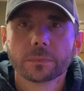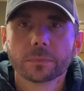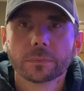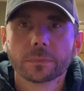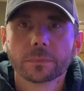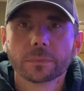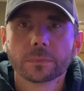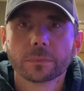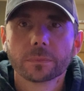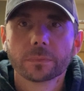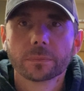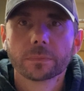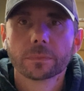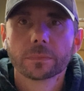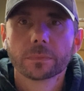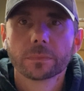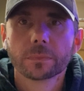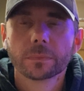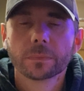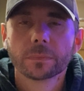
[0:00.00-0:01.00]

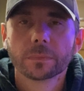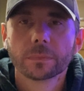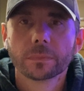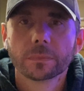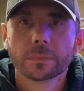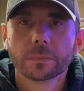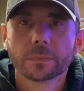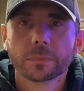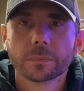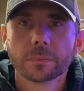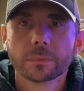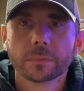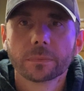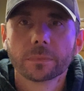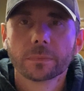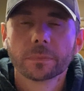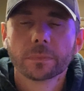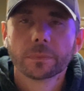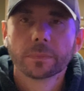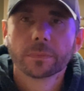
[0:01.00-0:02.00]

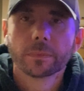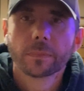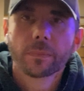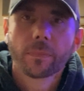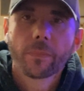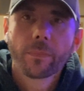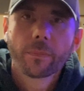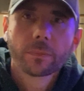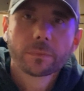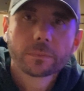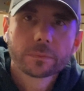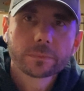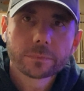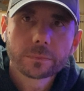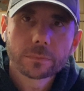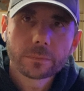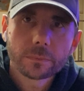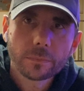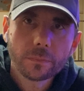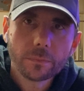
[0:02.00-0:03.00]

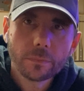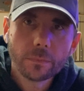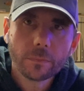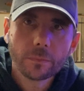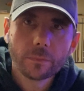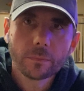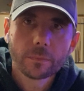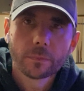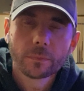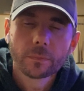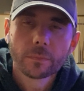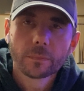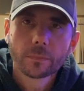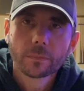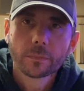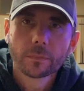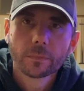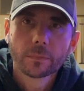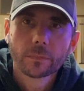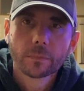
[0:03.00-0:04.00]

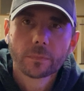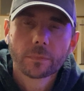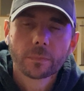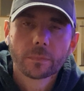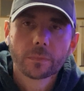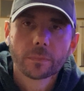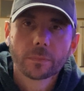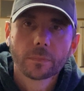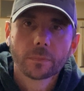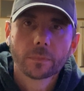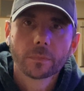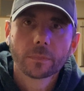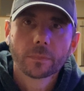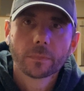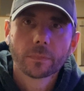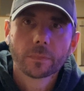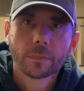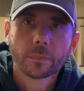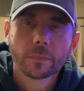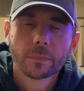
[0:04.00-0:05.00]

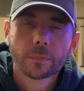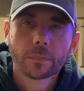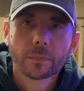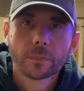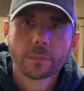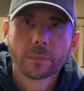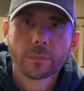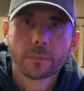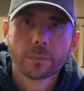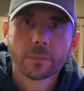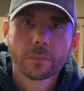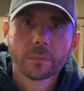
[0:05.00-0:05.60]
(silence)